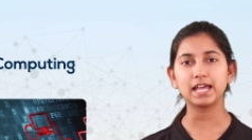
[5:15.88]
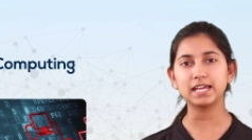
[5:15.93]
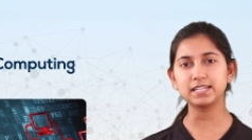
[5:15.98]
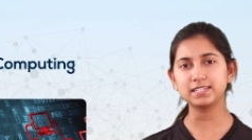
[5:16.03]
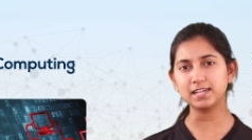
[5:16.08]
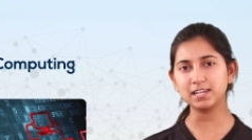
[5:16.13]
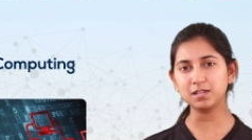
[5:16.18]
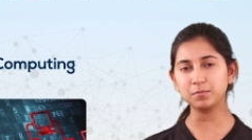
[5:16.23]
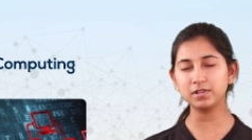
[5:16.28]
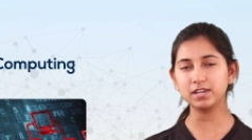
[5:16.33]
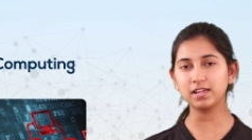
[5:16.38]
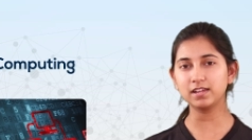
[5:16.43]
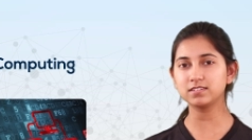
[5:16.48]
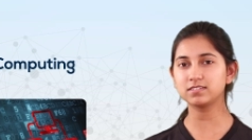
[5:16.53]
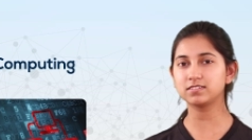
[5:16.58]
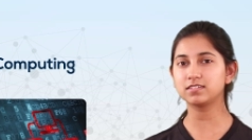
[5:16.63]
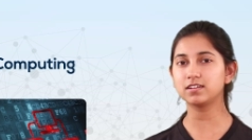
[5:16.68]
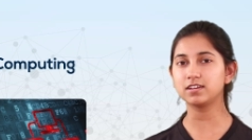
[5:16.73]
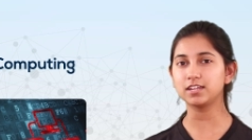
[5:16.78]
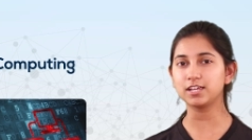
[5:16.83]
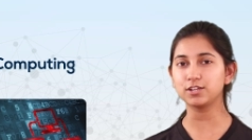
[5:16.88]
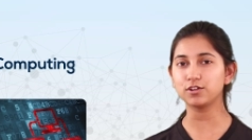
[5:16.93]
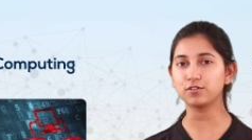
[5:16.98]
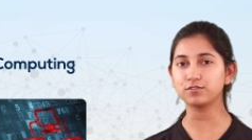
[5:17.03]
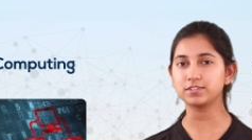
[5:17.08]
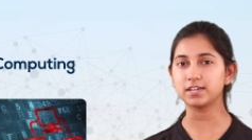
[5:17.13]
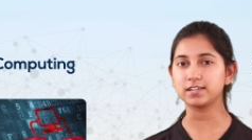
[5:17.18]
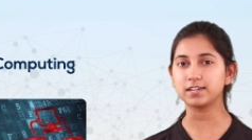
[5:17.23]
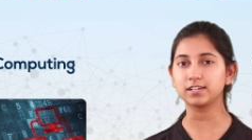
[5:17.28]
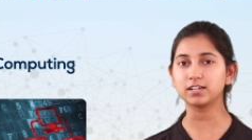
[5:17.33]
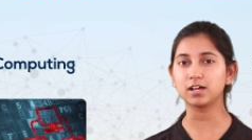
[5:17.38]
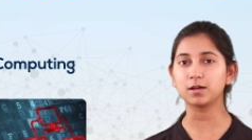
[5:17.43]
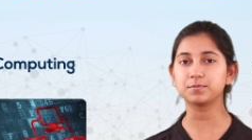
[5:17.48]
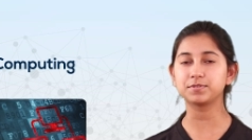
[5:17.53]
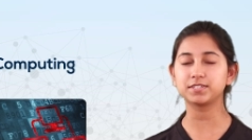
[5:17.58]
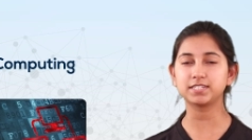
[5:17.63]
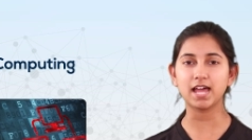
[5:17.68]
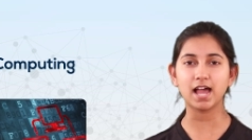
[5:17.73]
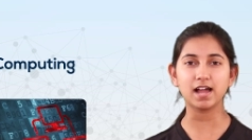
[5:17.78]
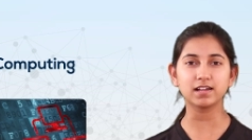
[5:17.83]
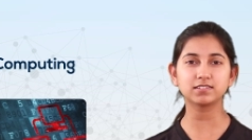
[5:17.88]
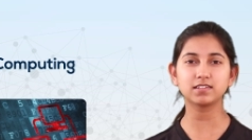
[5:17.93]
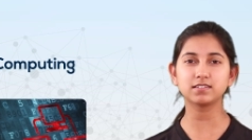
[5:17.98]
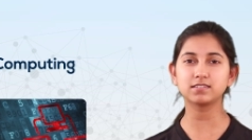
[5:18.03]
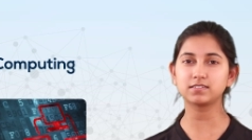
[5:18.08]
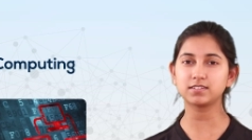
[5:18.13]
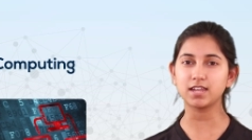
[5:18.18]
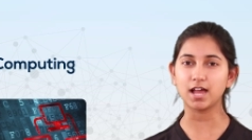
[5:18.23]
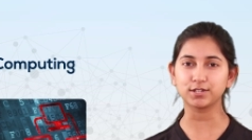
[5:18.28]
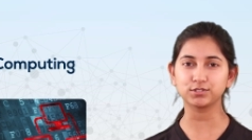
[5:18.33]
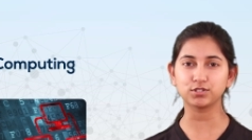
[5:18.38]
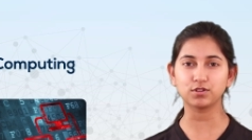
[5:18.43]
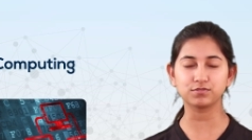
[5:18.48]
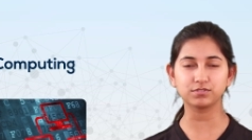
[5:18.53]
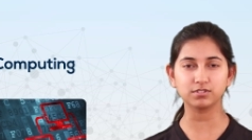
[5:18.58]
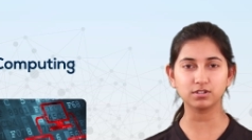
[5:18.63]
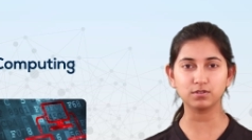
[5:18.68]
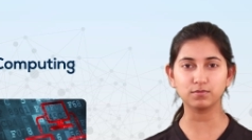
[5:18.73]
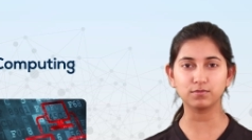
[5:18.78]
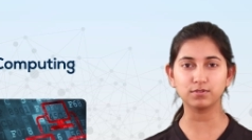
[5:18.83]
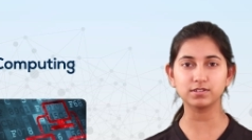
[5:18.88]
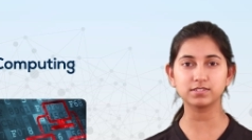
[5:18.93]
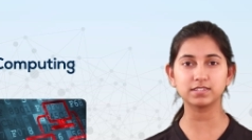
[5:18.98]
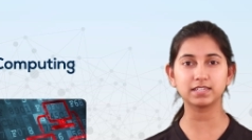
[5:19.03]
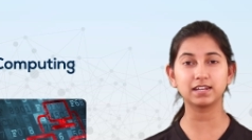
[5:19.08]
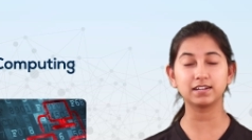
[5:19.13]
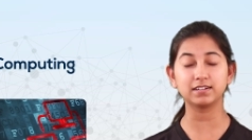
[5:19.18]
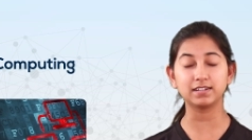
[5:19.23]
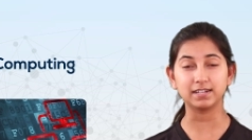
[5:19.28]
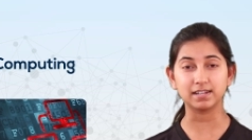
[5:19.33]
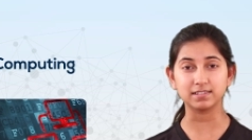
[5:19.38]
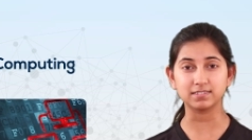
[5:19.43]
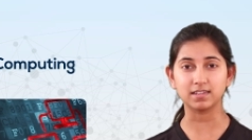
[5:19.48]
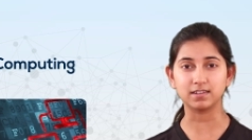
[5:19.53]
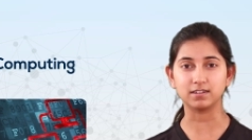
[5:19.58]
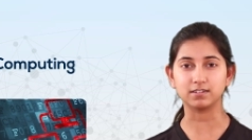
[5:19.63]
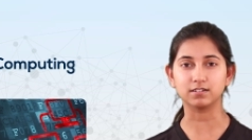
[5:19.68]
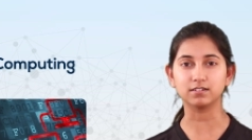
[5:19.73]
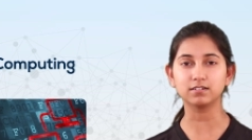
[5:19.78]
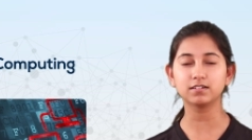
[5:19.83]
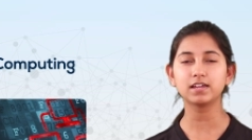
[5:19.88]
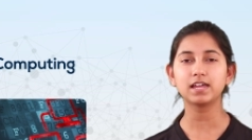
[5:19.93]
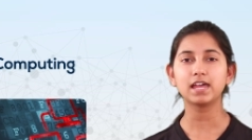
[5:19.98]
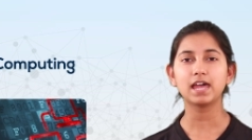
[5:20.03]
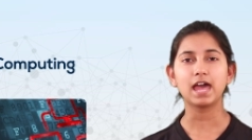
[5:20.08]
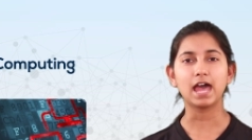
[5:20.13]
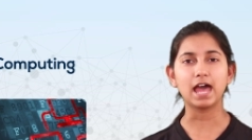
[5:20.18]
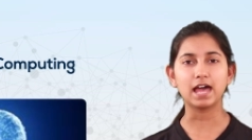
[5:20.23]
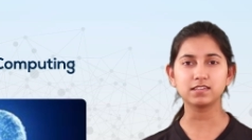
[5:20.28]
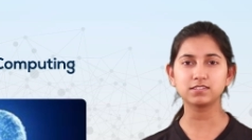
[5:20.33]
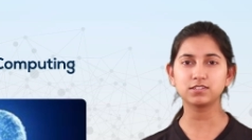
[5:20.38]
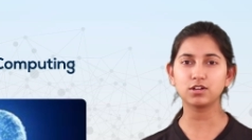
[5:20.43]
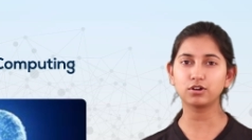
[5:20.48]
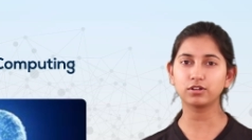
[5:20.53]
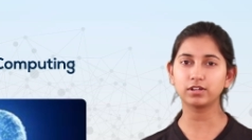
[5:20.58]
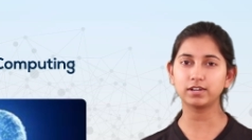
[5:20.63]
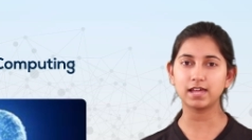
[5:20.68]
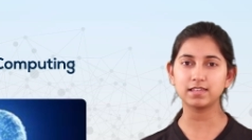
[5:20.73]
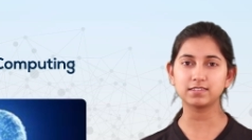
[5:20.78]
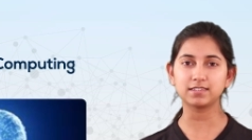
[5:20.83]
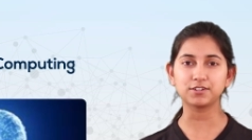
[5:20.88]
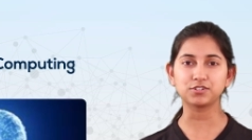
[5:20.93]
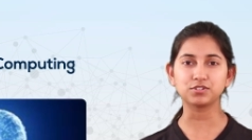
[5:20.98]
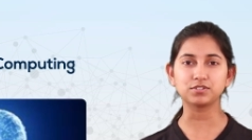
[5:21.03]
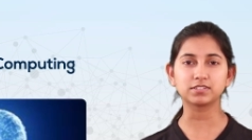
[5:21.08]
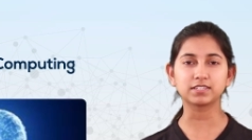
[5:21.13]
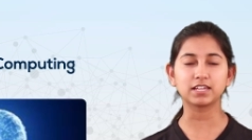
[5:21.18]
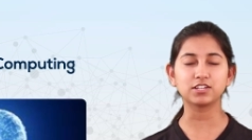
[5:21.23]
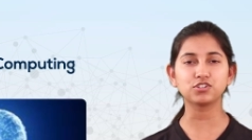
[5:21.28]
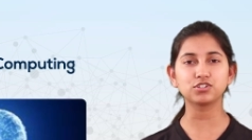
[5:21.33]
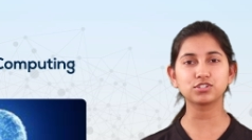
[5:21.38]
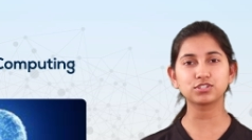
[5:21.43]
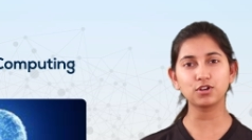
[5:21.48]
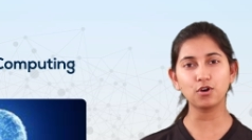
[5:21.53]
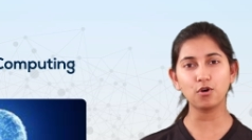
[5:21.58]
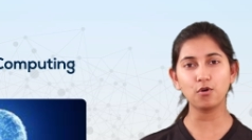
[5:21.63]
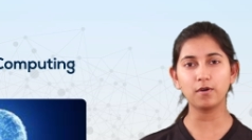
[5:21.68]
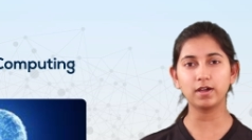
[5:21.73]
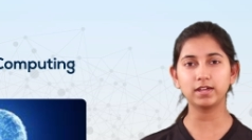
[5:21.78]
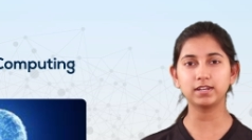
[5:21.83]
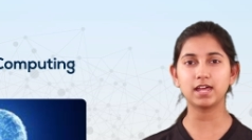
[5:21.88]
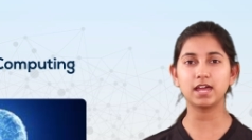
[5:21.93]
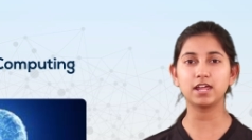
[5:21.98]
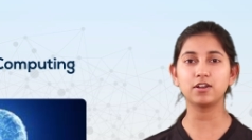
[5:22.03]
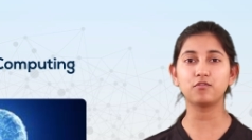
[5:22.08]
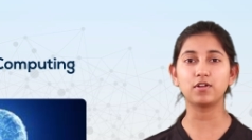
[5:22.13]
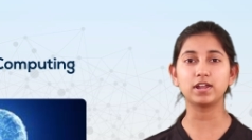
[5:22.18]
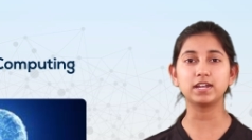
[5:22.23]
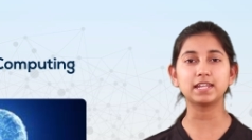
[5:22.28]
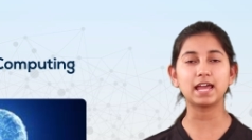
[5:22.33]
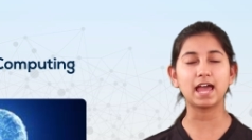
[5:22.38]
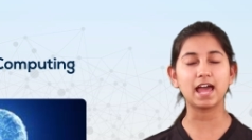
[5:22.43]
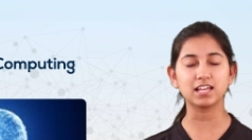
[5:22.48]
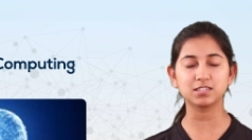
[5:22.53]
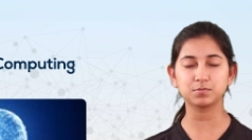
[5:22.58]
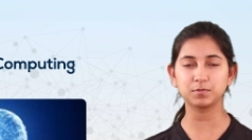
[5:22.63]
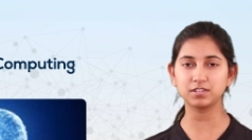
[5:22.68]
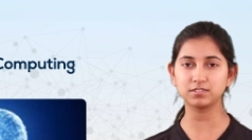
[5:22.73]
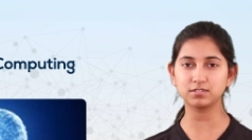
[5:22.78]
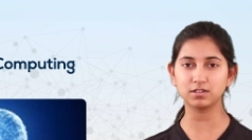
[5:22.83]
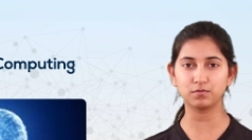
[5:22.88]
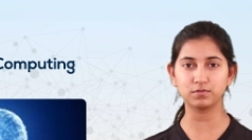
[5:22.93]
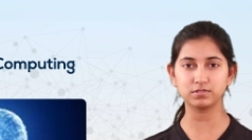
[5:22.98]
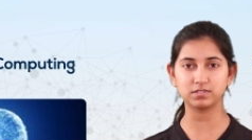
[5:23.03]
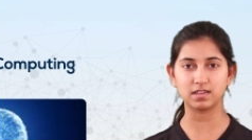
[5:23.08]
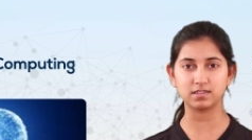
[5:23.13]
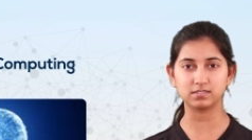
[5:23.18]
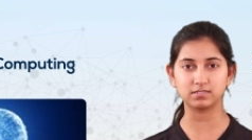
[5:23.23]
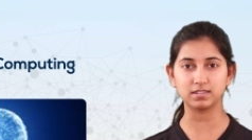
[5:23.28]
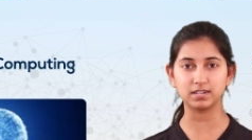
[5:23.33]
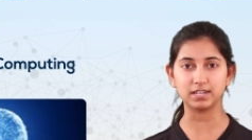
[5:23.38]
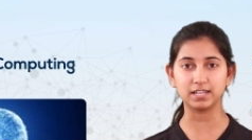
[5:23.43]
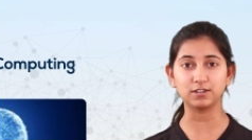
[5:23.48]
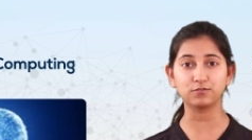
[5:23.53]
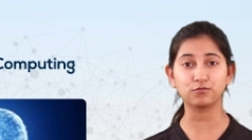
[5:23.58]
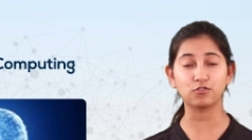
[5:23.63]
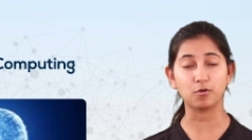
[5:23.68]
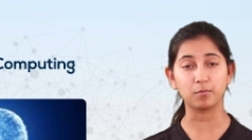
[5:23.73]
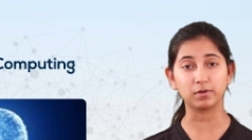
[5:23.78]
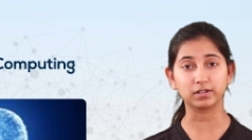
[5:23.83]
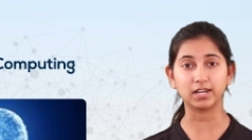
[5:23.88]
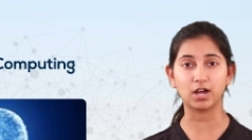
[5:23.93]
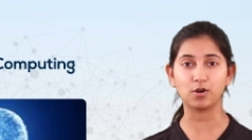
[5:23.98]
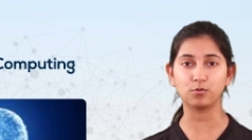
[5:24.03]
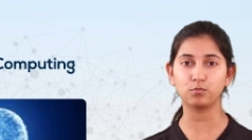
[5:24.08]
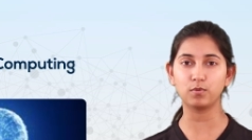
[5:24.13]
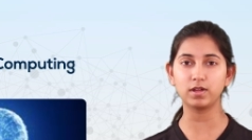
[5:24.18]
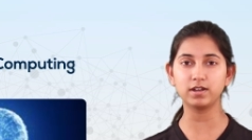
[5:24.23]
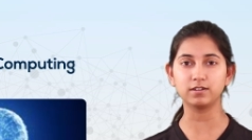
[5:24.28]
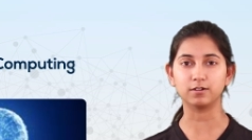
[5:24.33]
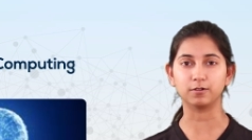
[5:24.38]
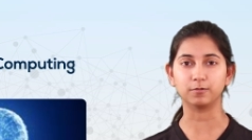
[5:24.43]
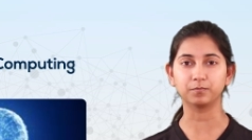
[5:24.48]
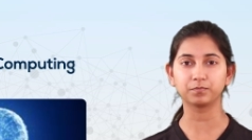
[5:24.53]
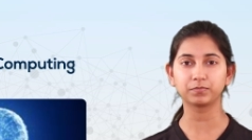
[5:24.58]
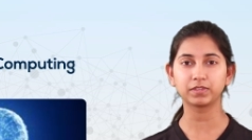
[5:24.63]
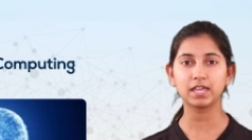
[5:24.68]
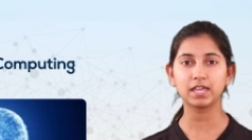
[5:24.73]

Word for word: It eliminates the need of setting up stacks and stacks of servers in a data center, as the organizations can just go ahead and rent as many servers as they need from a cloud vendor.